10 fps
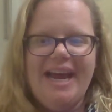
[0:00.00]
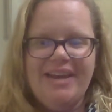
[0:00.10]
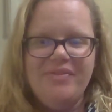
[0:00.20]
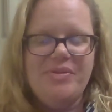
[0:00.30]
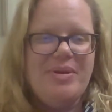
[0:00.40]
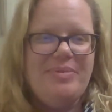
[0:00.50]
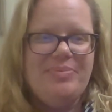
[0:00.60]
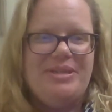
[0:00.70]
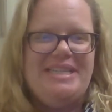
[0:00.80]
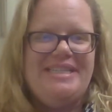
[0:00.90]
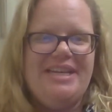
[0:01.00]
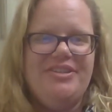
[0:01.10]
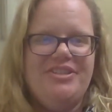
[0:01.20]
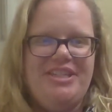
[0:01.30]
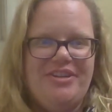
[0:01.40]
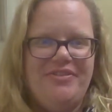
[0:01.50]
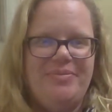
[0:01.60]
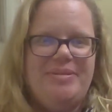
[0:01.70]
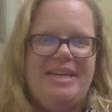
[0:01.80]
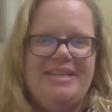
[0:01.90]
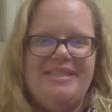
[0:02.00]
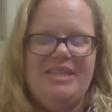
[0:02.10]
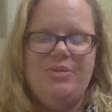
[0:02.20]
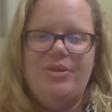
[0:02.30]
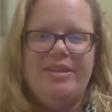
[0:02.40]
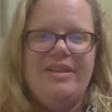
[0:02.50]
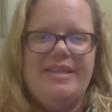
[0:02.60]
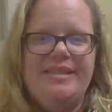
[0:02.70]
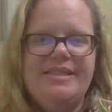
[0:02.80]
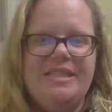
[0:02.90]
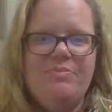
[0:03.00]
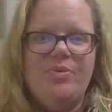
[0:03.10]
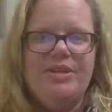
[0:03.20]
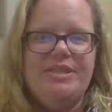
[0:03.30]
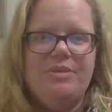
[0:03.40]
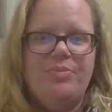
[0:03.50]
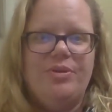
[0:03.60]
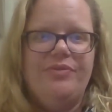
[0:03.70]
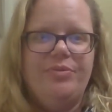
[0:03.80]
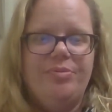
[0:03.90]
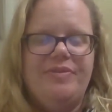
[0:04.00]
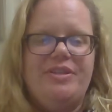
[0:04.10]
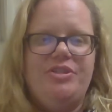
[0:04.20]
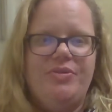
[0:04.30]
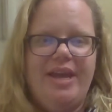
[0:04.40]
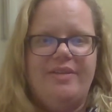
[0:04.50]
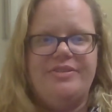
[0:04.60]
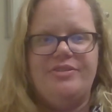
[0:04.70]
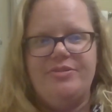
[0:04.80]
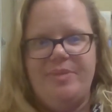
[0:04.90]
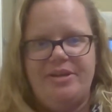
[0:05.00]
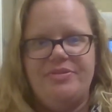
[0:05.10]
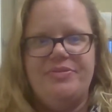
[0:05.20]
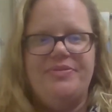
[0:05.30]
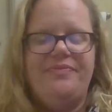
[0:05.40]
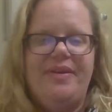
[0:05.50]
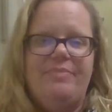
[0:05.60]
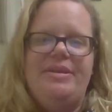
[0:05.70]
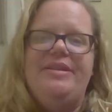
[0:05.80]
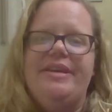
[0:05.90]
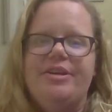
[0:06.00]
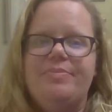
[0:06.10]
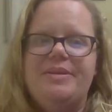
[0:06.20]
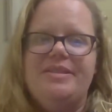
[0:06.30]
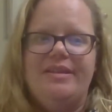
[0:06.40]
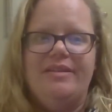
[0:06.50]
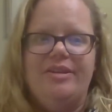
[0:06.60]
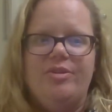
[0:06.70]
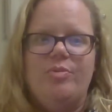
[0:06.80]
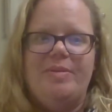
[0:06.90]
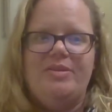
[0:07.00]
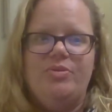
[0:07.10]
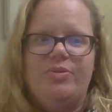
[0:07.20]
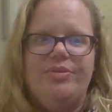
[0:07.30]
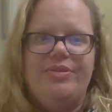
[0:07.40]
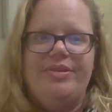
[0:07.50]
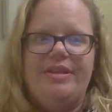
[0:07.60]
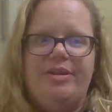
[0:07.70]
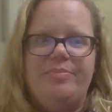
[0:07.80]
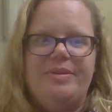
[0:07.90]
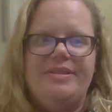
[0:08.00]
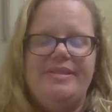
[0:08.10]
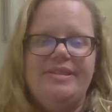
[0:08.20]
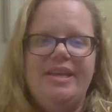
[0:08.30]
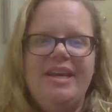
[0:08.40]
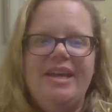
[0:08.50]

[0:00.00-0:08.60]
Hi everyone, Brittany Sellers here from Tennessee, where the licensing board is the Board for Professional Counselors, Marital and Family Therapists, and Clinical Pastoral Therapists.